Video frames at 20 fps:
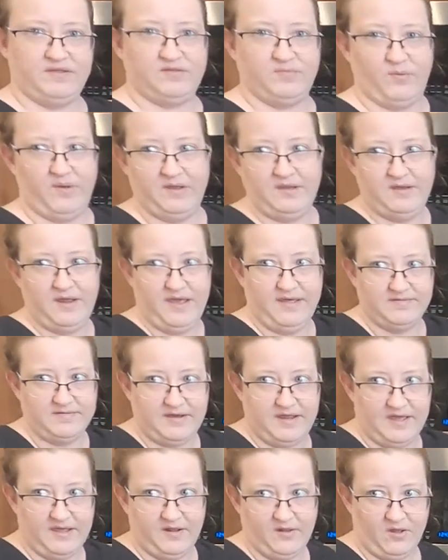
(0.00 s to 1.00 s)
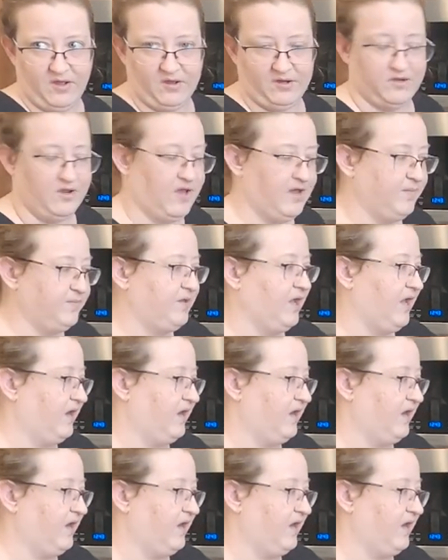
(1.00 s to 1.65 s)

this one. Has an analog knob,